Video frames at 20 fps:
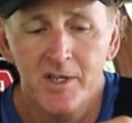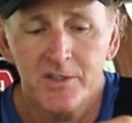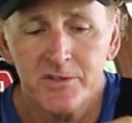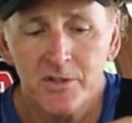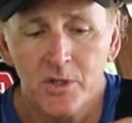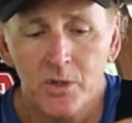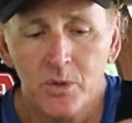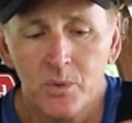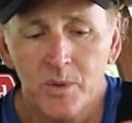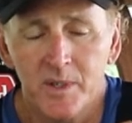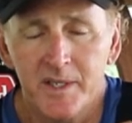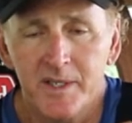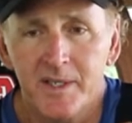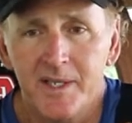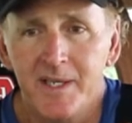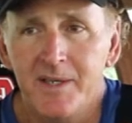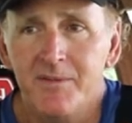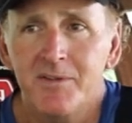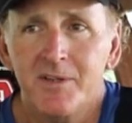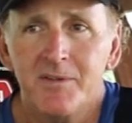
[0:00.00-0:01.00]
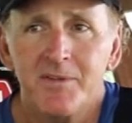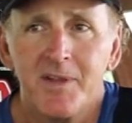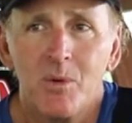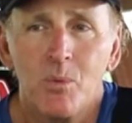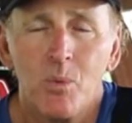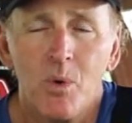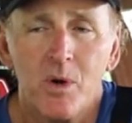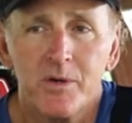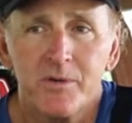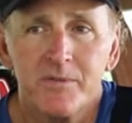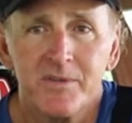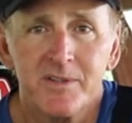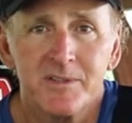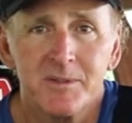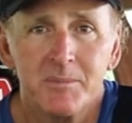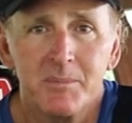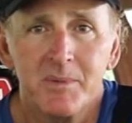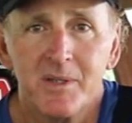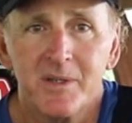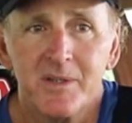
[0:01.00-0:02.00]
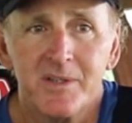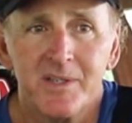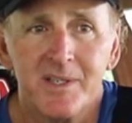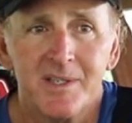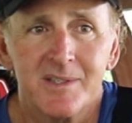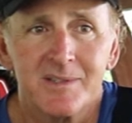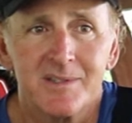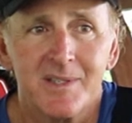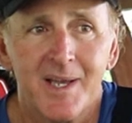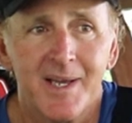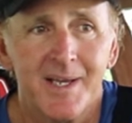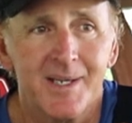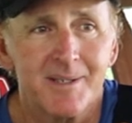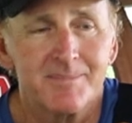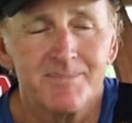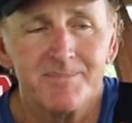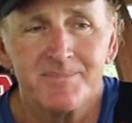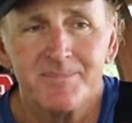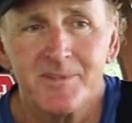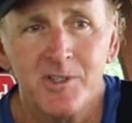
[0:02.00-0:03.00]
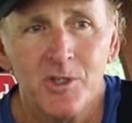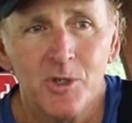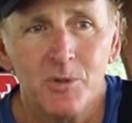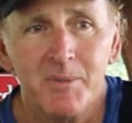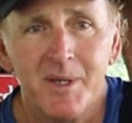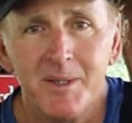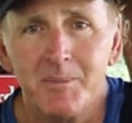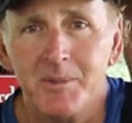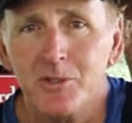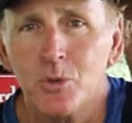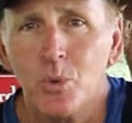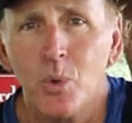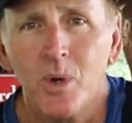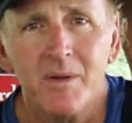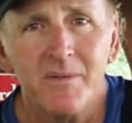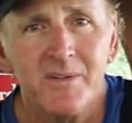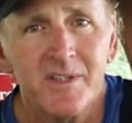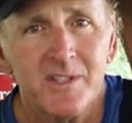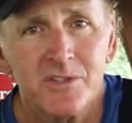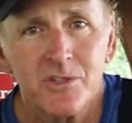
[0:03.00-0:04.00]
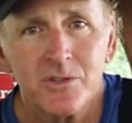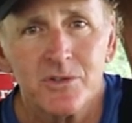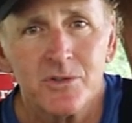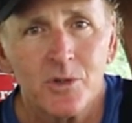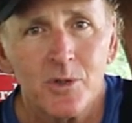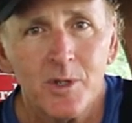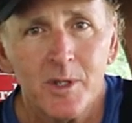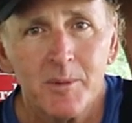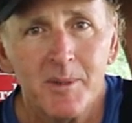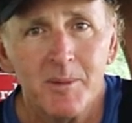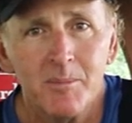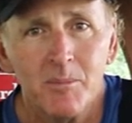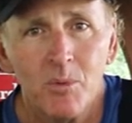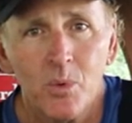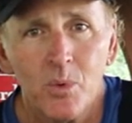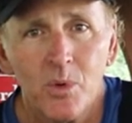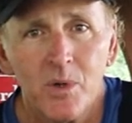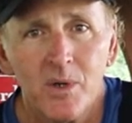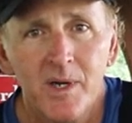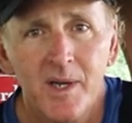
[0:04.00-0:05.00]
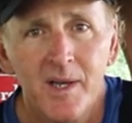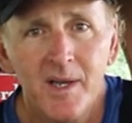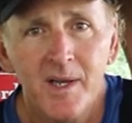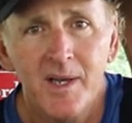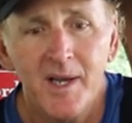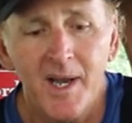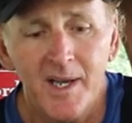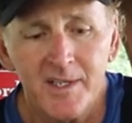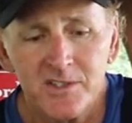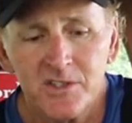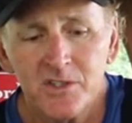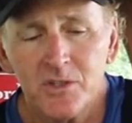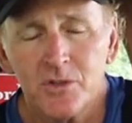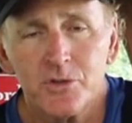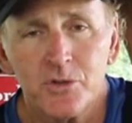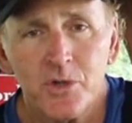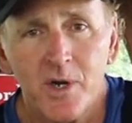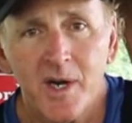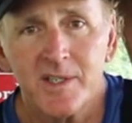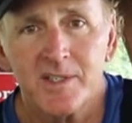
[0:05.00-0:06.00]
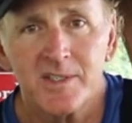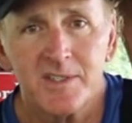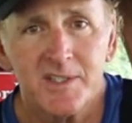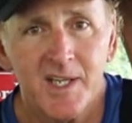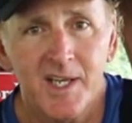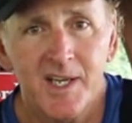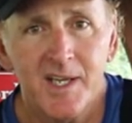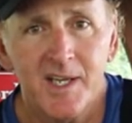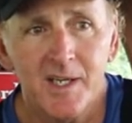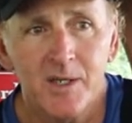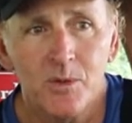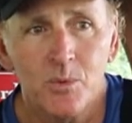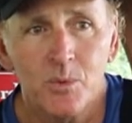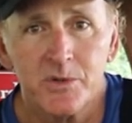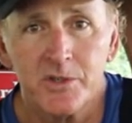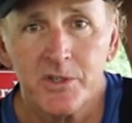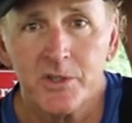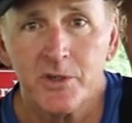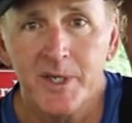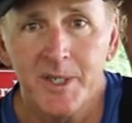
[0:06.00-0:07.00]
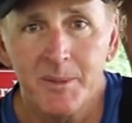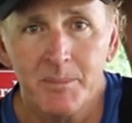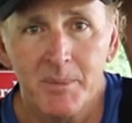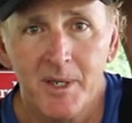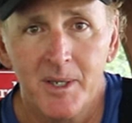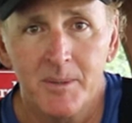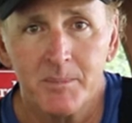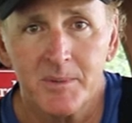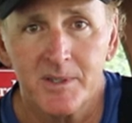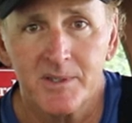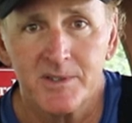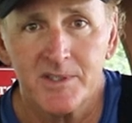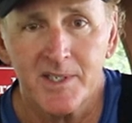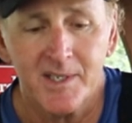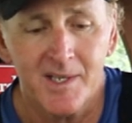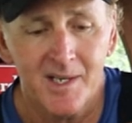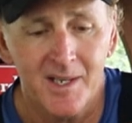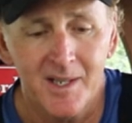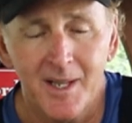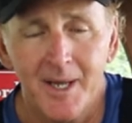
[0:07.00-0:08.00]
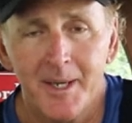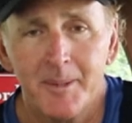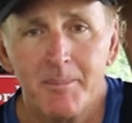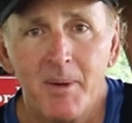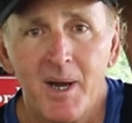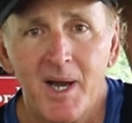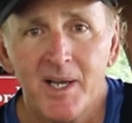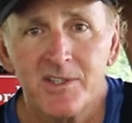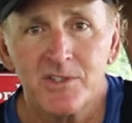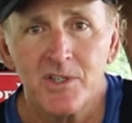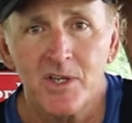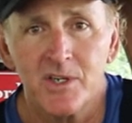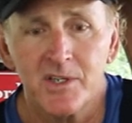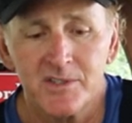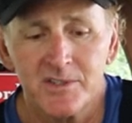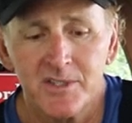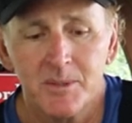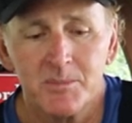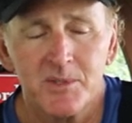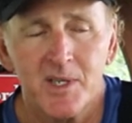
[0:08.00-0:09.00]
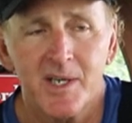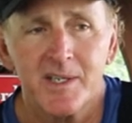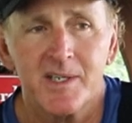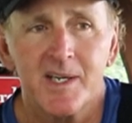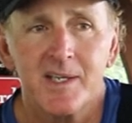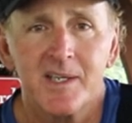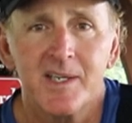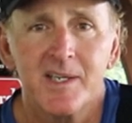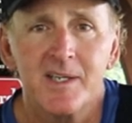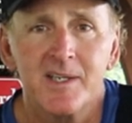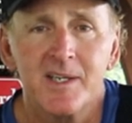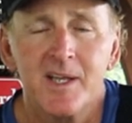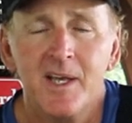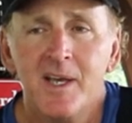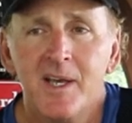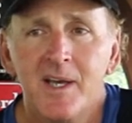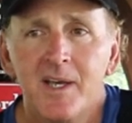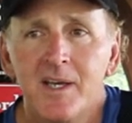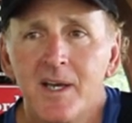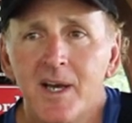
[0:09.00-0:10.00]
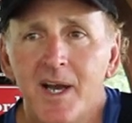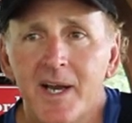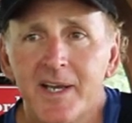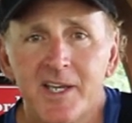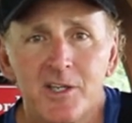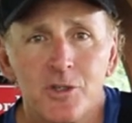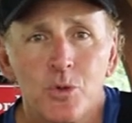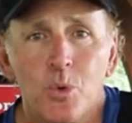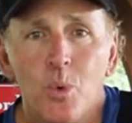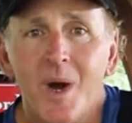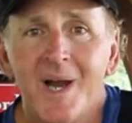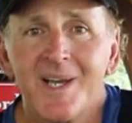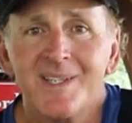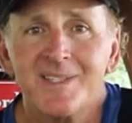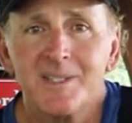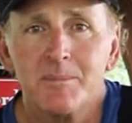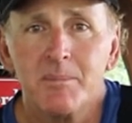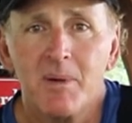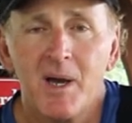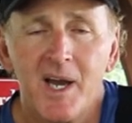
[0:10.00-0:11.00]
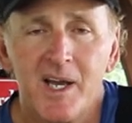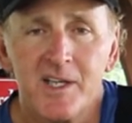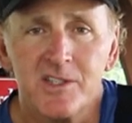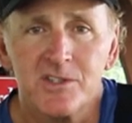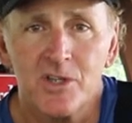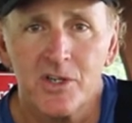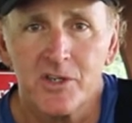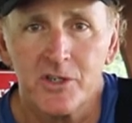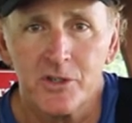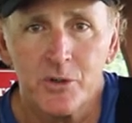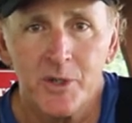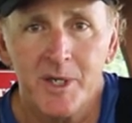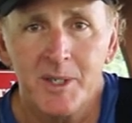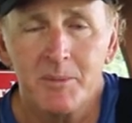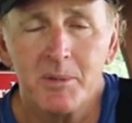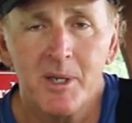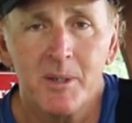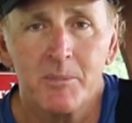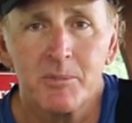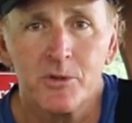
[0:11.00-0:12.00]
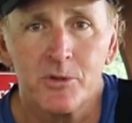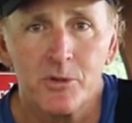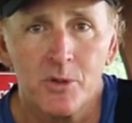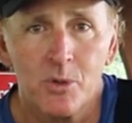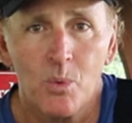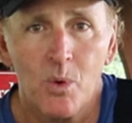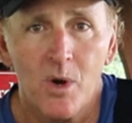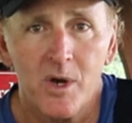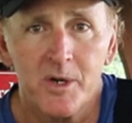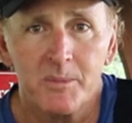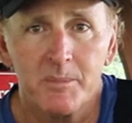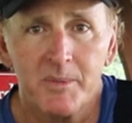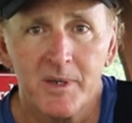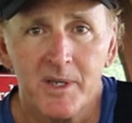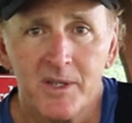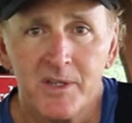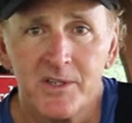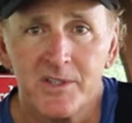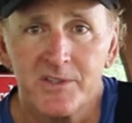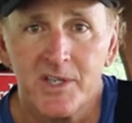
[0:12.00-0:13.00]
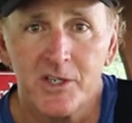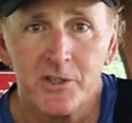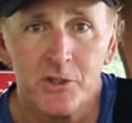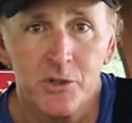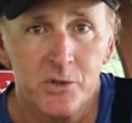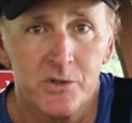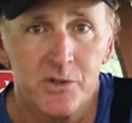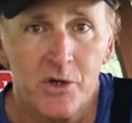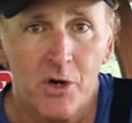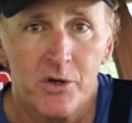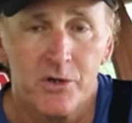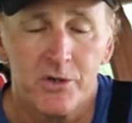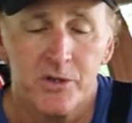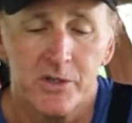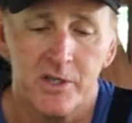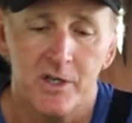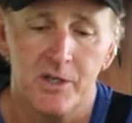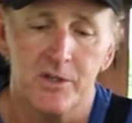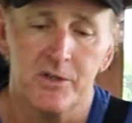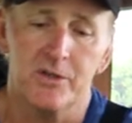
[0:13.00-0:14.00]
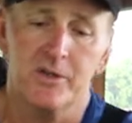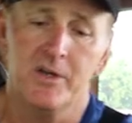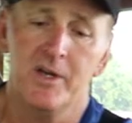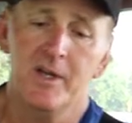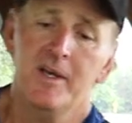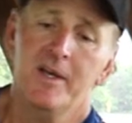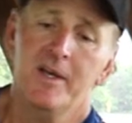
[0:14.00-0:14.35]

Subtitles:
So even if that water visibility is like, you know, maybe 12 inches or a little bit more, I still try to stay with the green pumpkins. I get a lot of bites on it. Seems like I get twice the bites on a green pumpkin or a watermelon as I do a darker color.